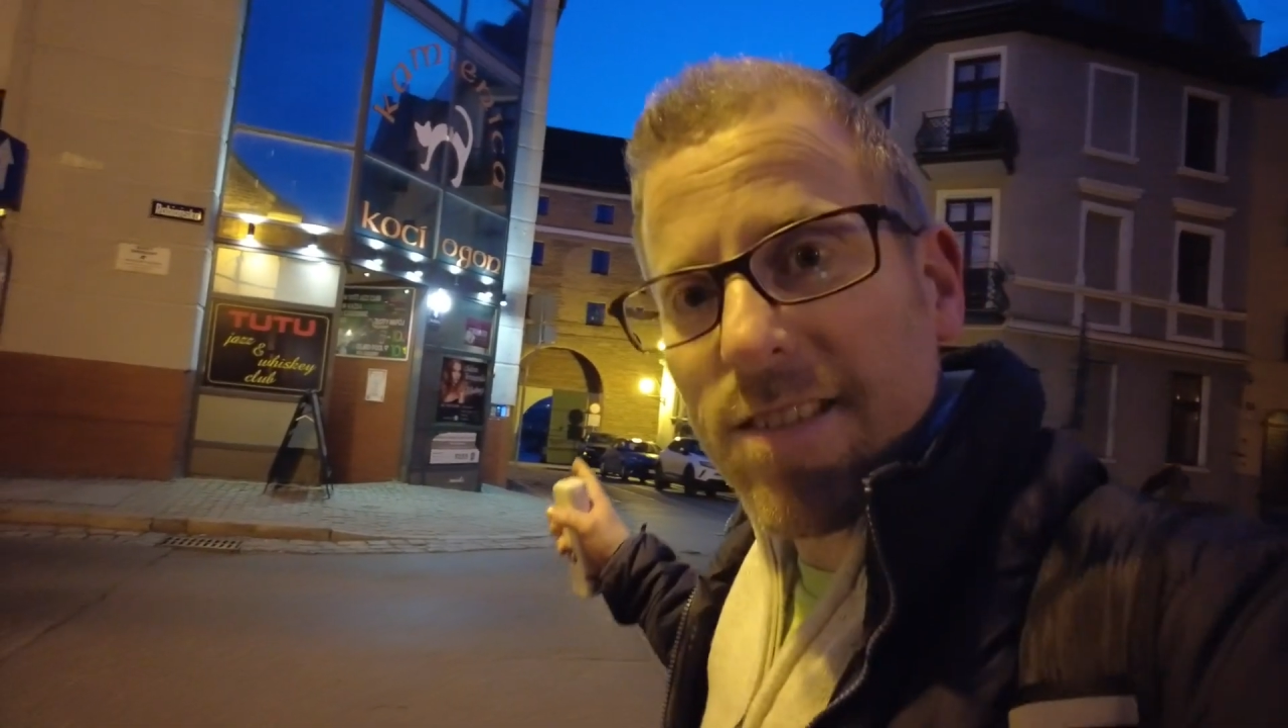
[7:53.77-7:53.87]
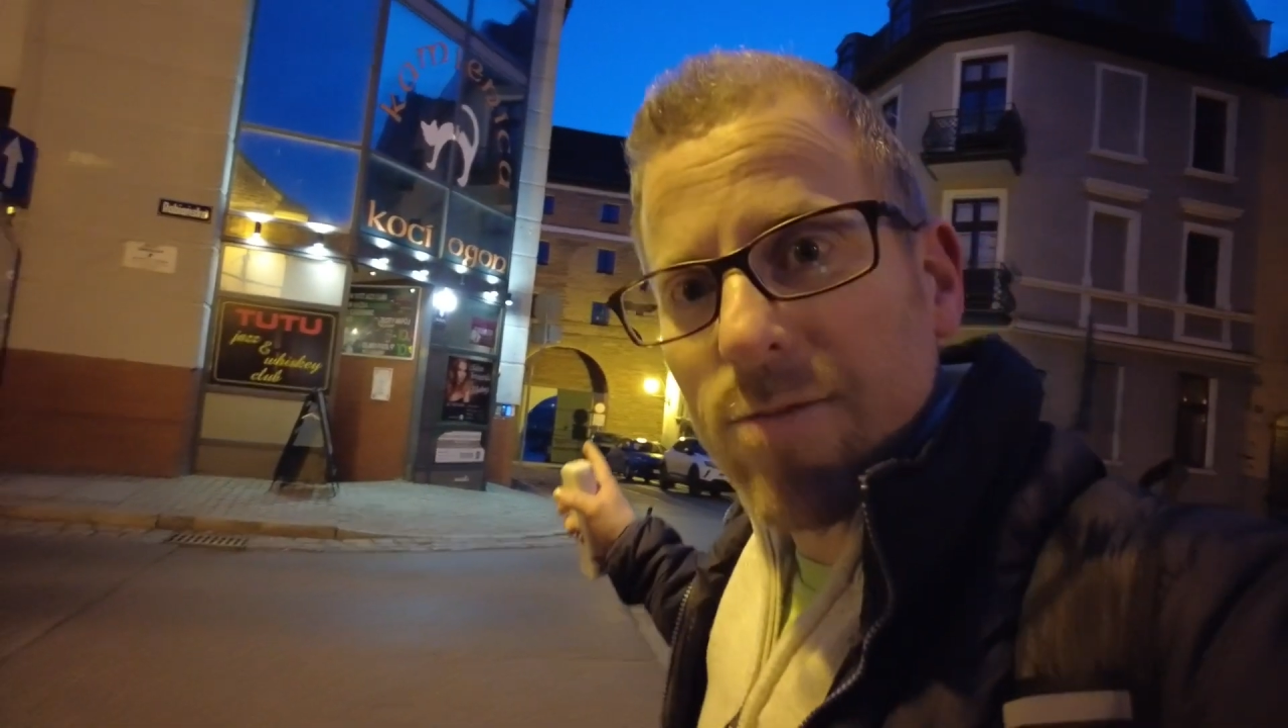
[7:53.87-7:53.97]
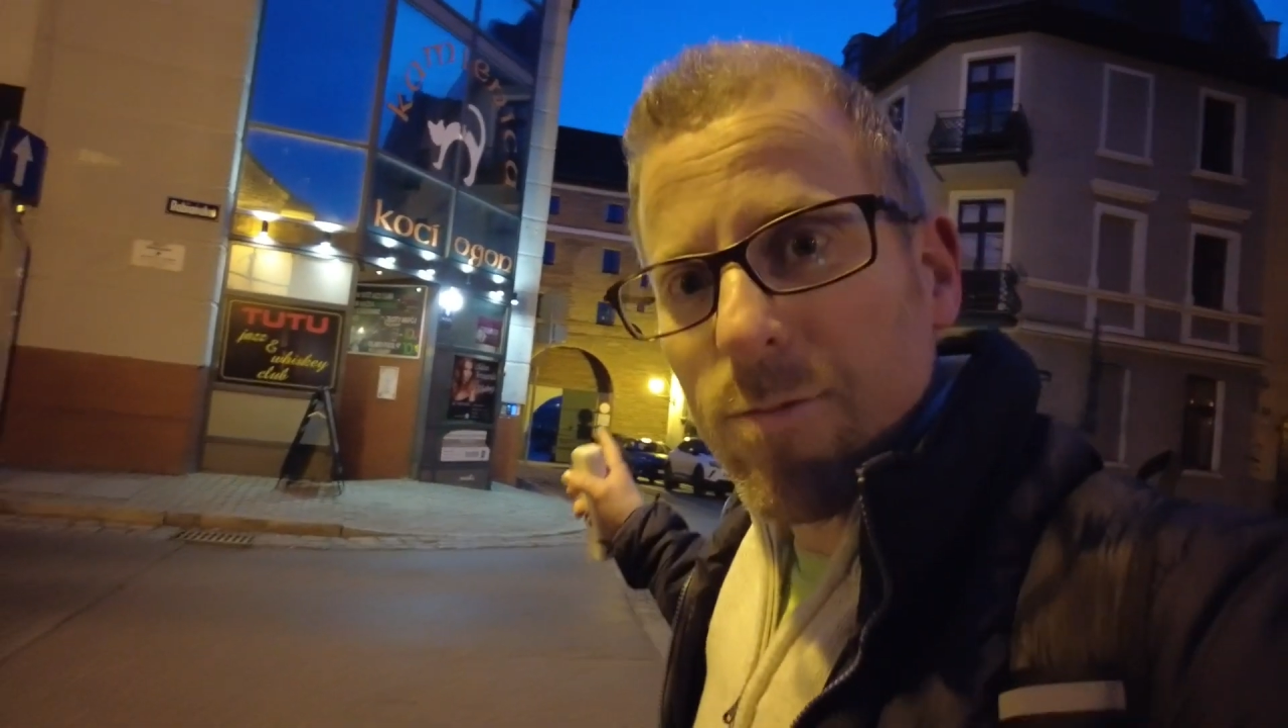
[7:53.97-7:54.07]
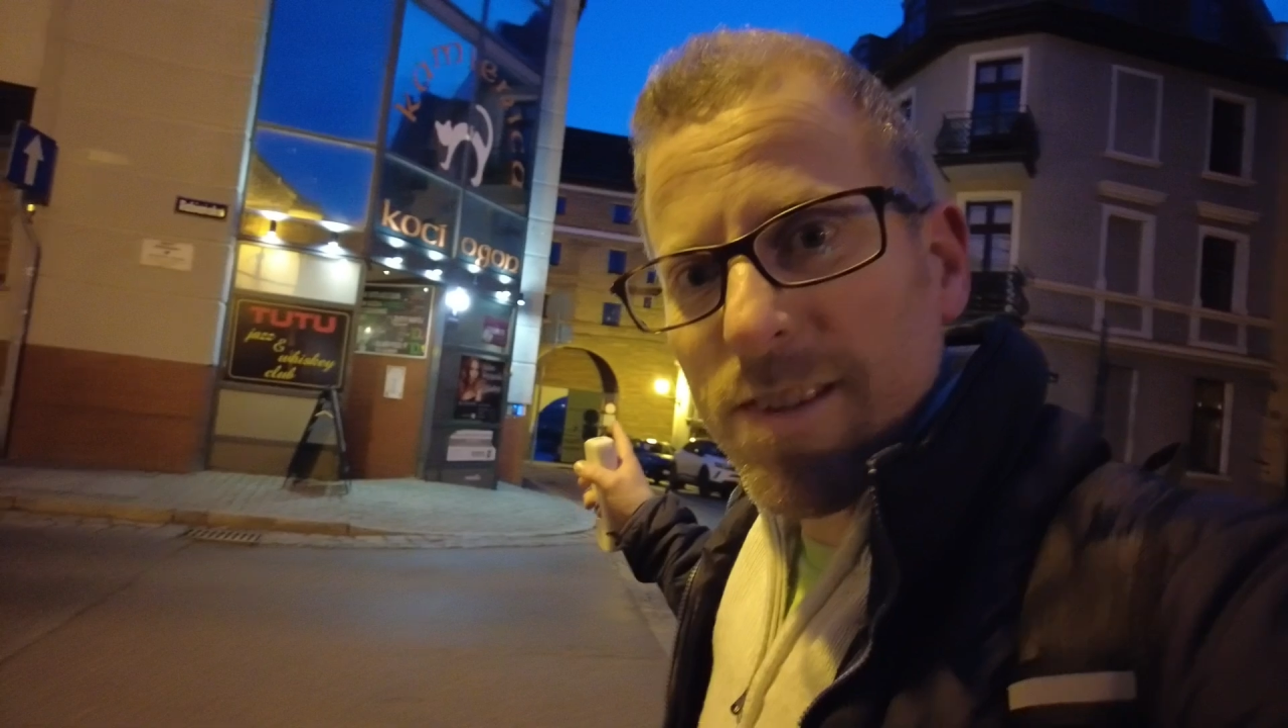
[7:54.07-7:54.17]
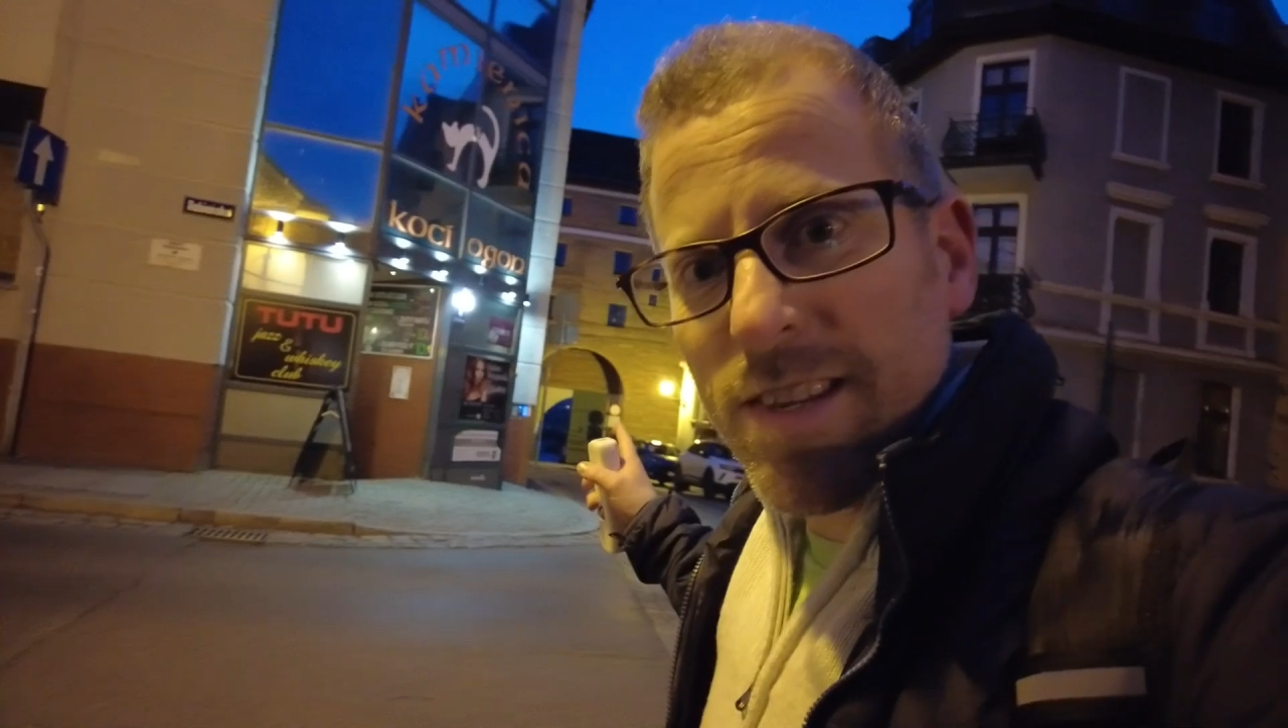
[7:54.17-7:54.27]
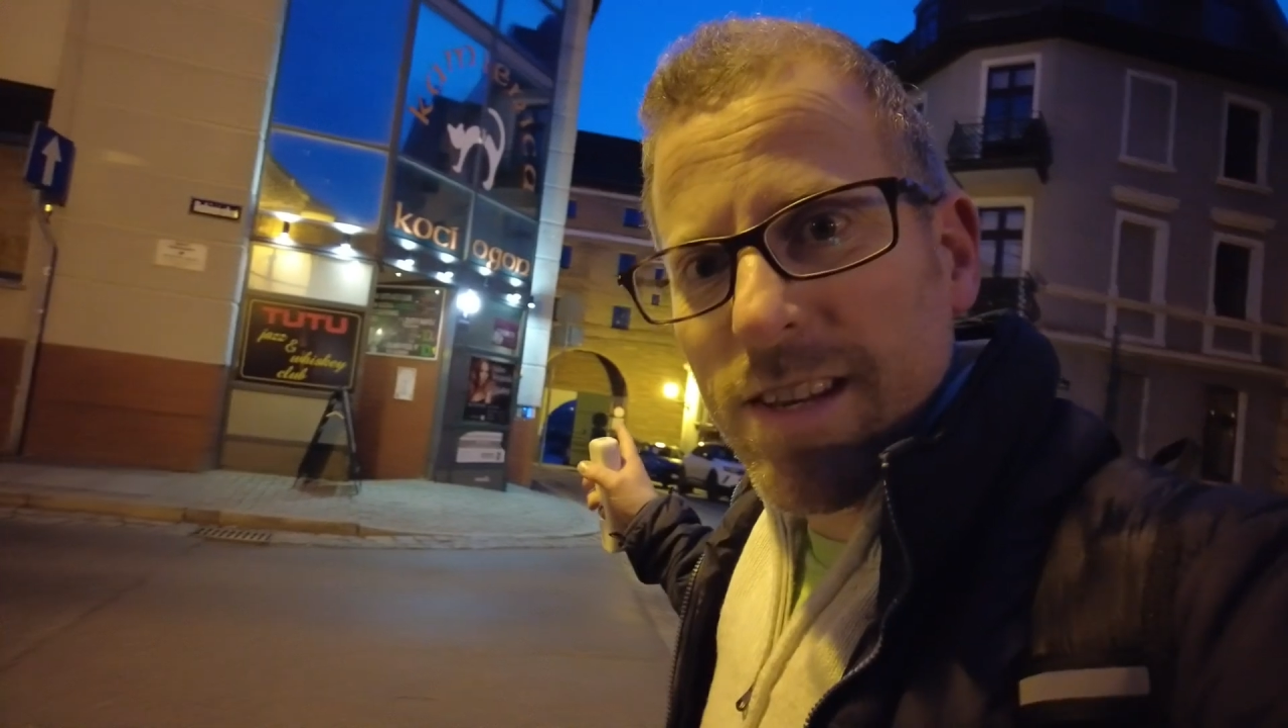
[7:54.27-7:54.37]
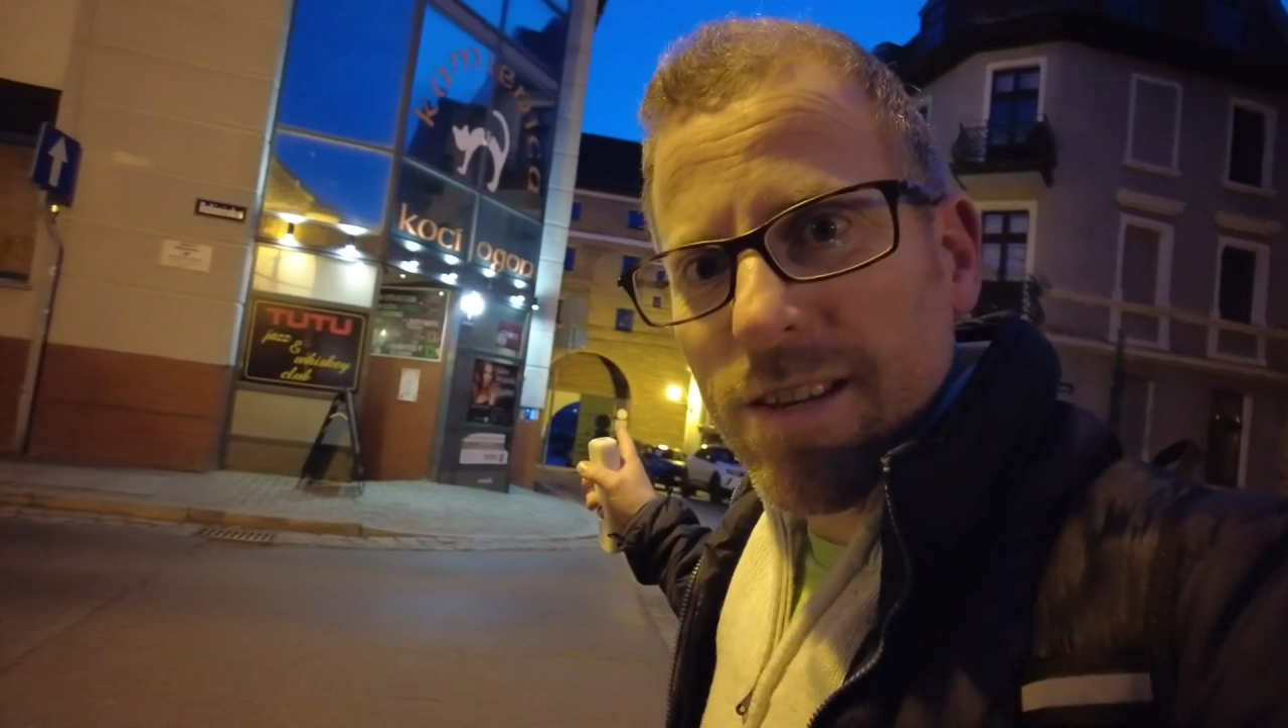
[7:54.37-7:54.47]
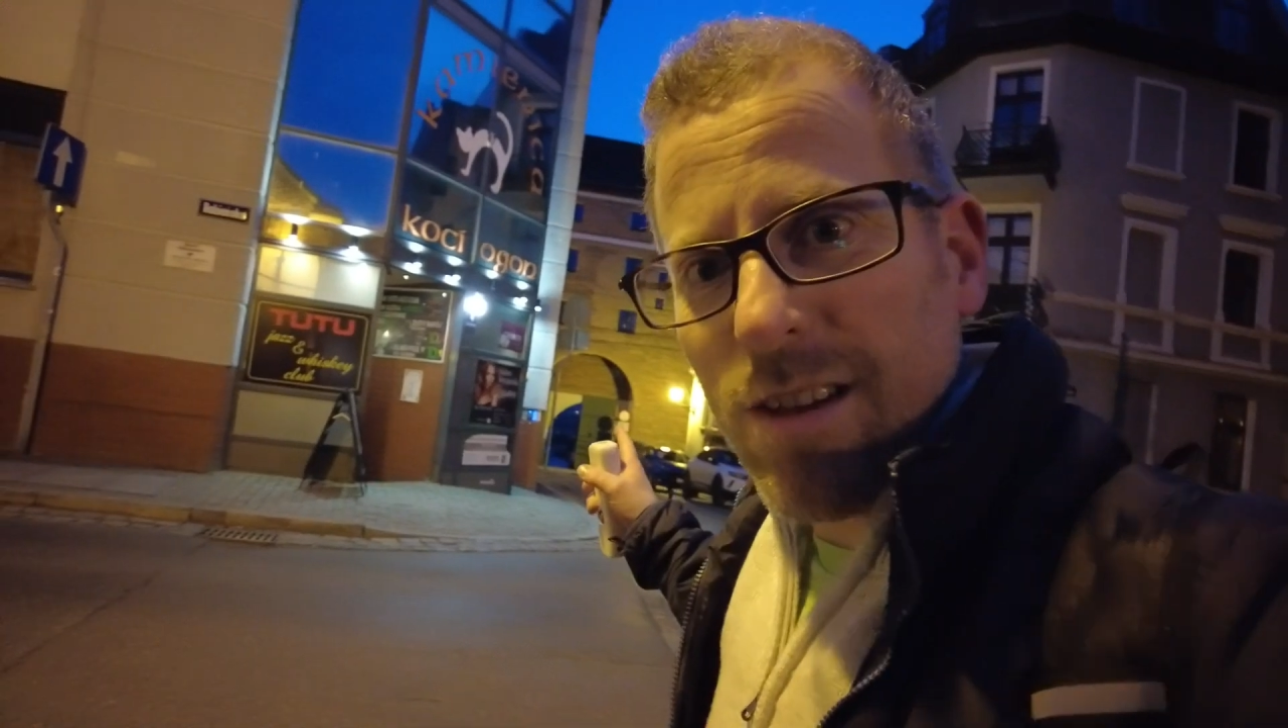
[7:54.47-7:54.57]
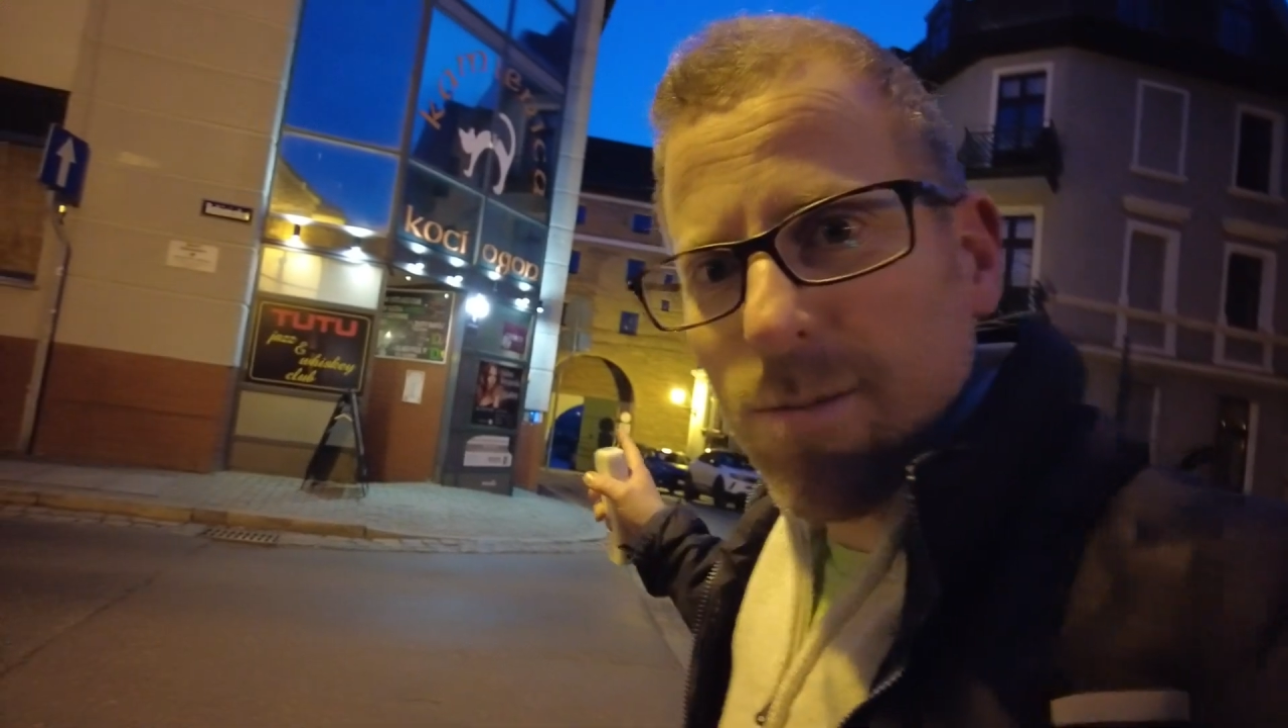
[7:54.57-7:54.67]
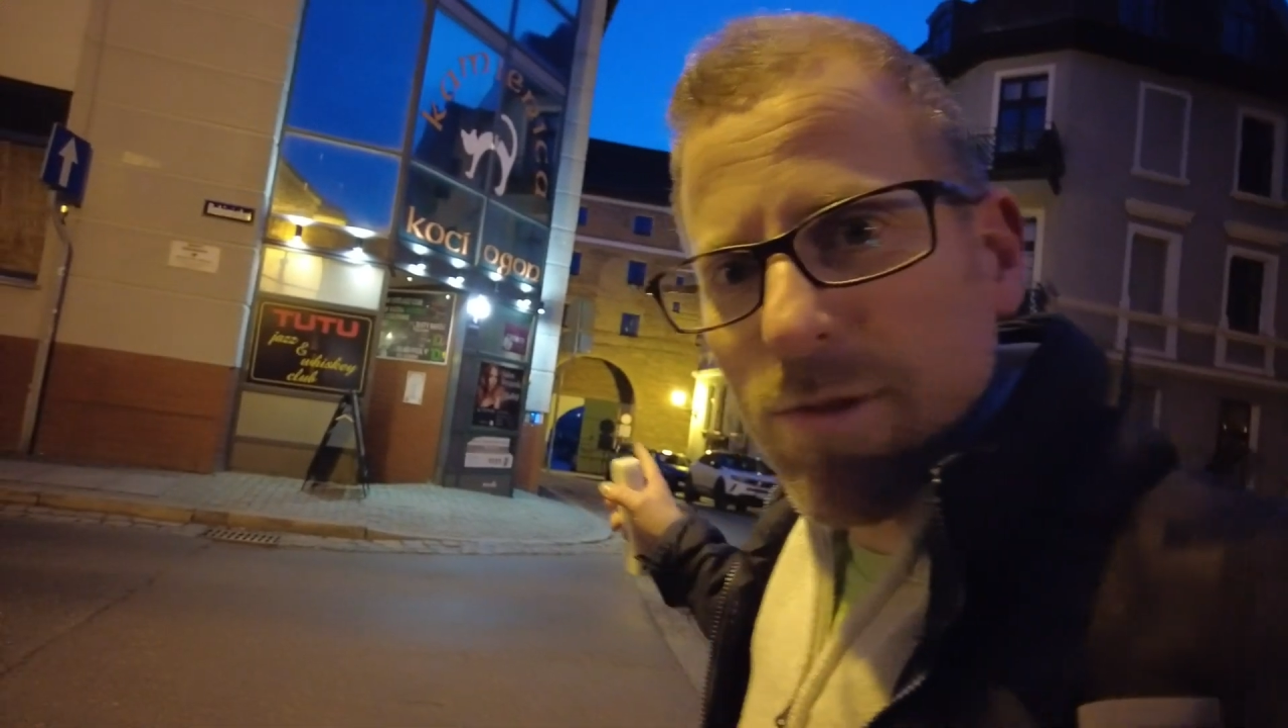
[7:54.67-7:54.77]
and Whiskey Club